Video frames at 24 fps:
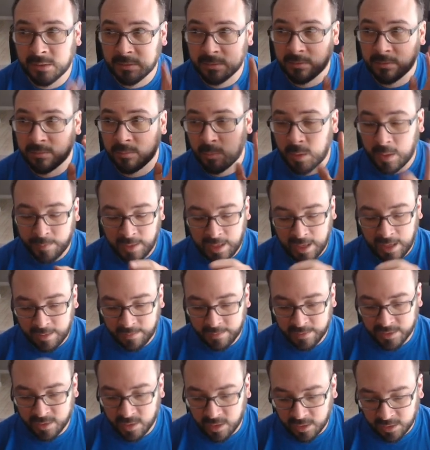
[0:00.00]
webcam
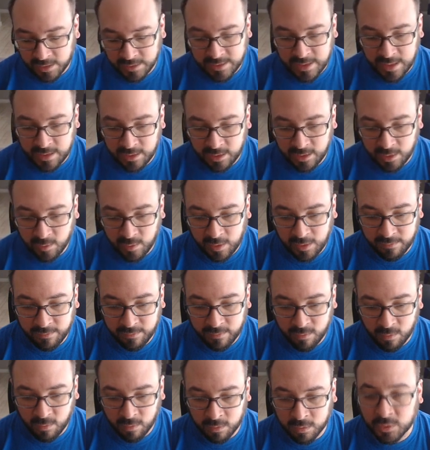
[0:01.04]
is not exactly great
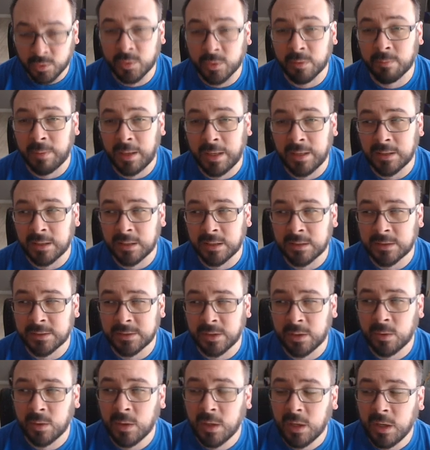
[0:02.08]
for doing painting.
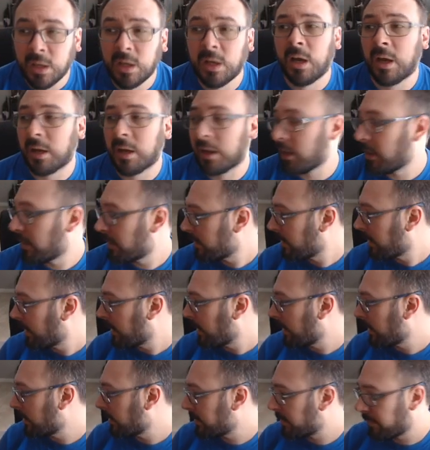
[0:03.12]
So I got
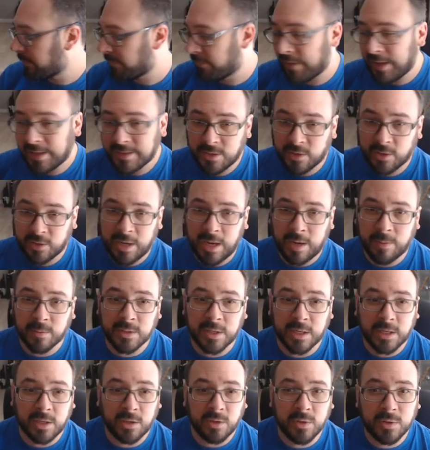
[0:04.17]
some fancier cameras
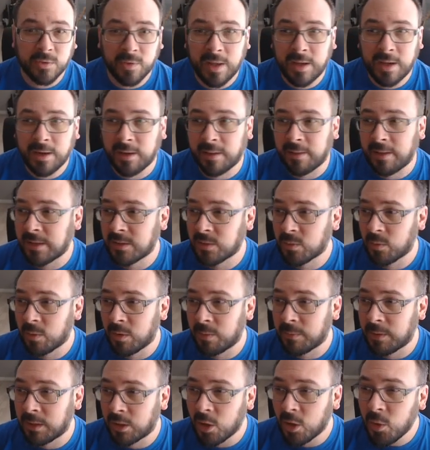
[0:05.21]
I can use for that, and that's where
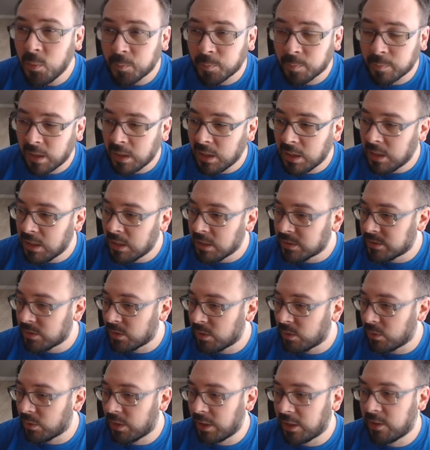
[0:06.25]
I'm gonna go.
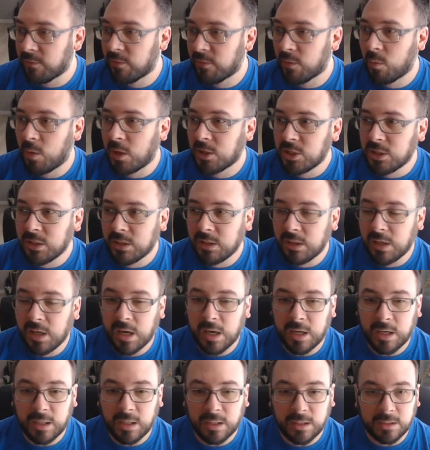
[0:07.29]
So thank you for watching.
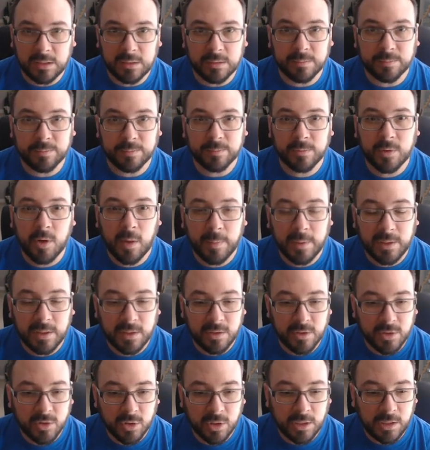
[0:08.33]
Comment on
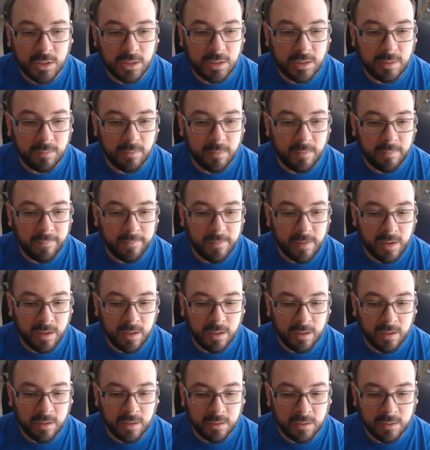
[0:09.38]
the stream
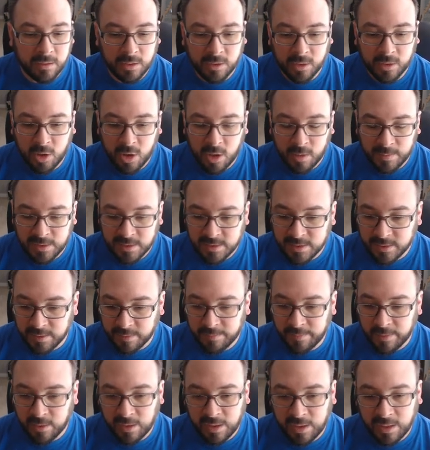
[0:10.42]
in the comments
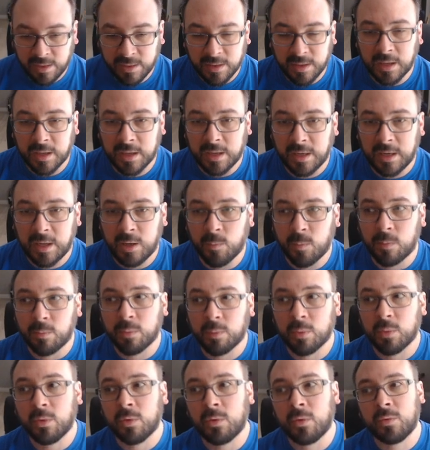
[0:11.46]
about anything I can help
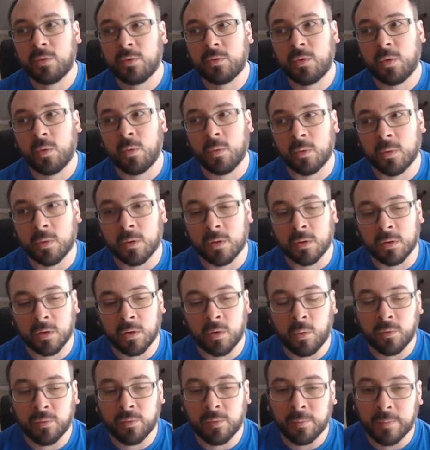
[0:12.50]
improve, or
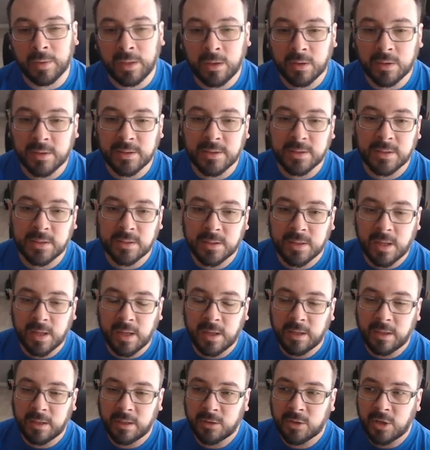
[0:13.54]
go from there, because this
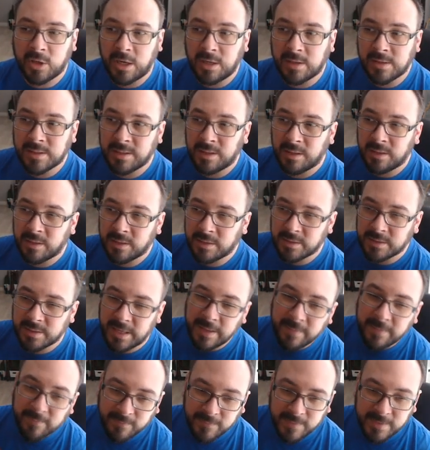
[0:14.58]
channel is still in its
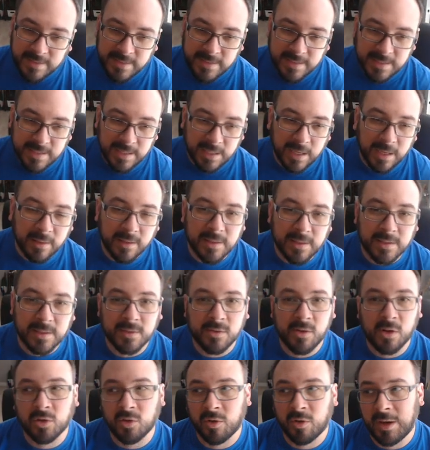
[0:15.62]
infancy, and this is
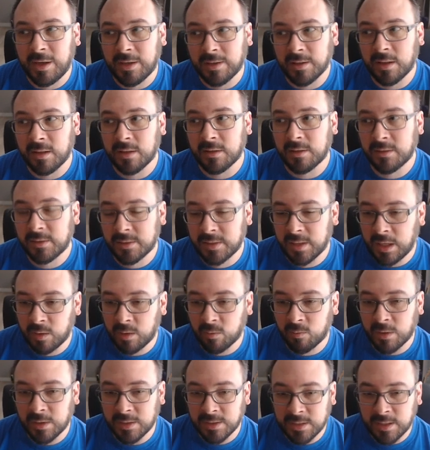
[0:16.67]
all trial
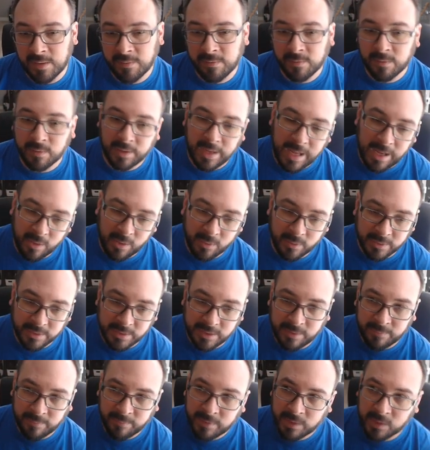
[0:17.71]
run stuff for now until
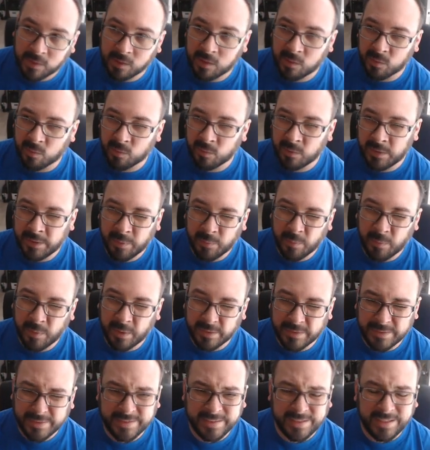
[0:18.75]
I figure out really
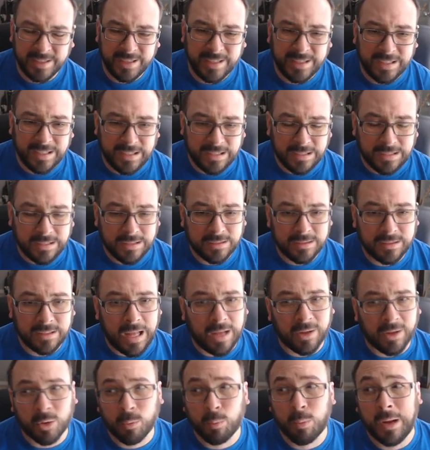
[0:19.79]

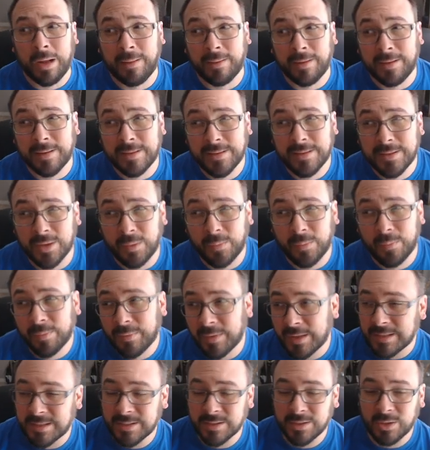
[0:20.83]
how to brand this. So this is Luke